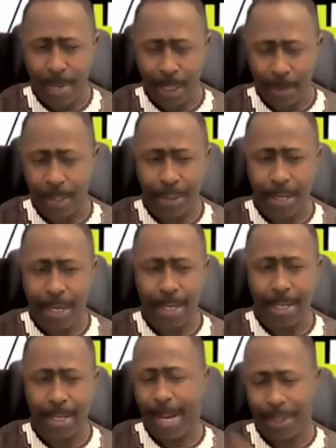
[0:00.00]
especially
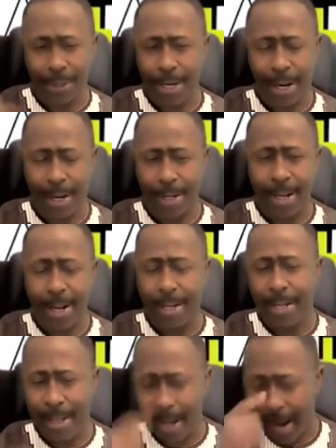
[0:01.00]
next year
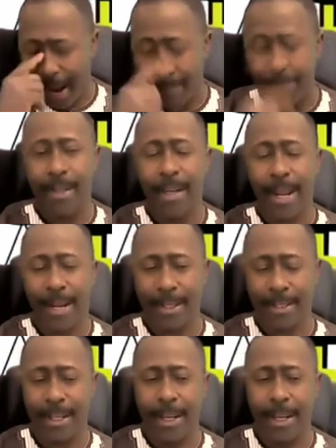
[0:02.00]
and the year after next,